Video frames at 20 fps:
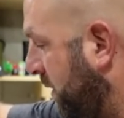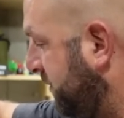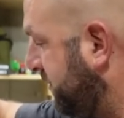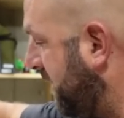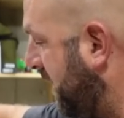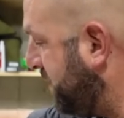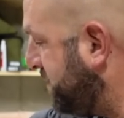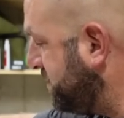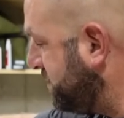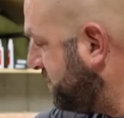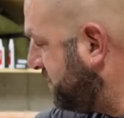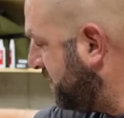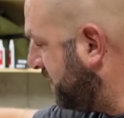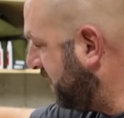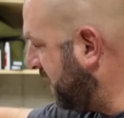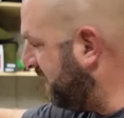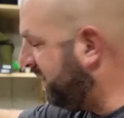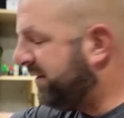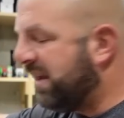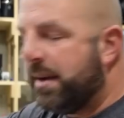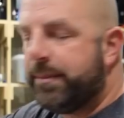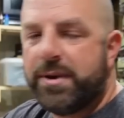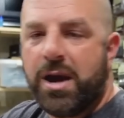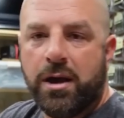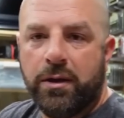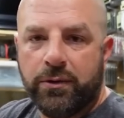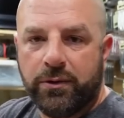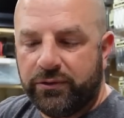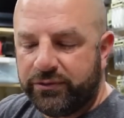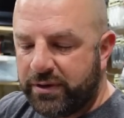snatchers. Again, same
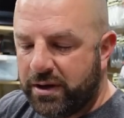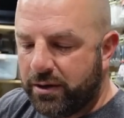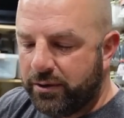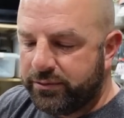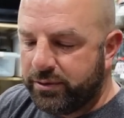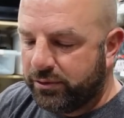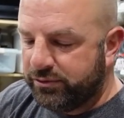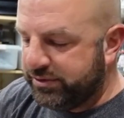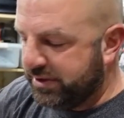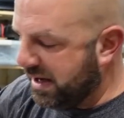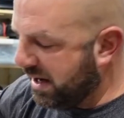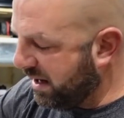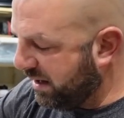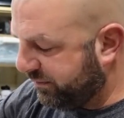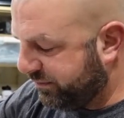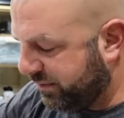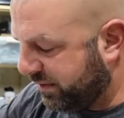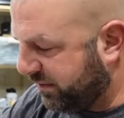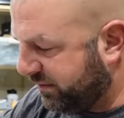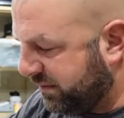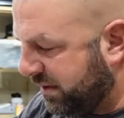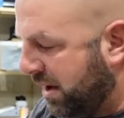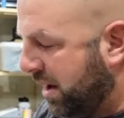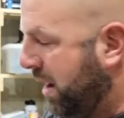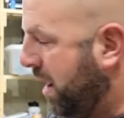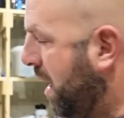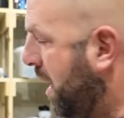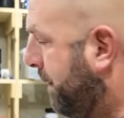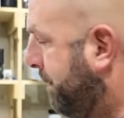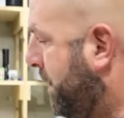colors that I already told you guys. They're just
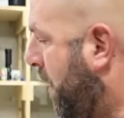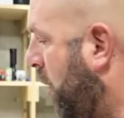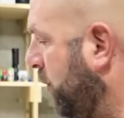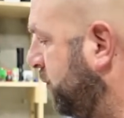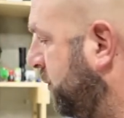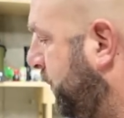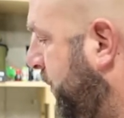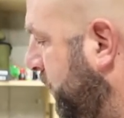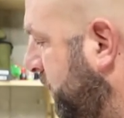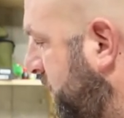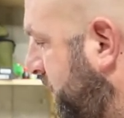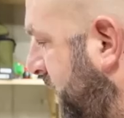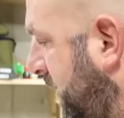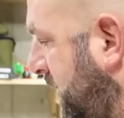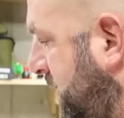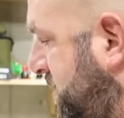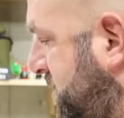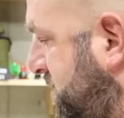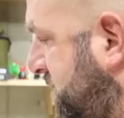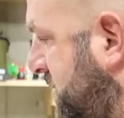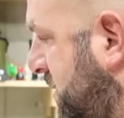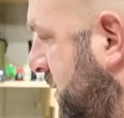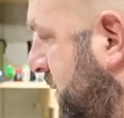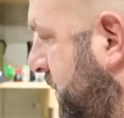multiples of each.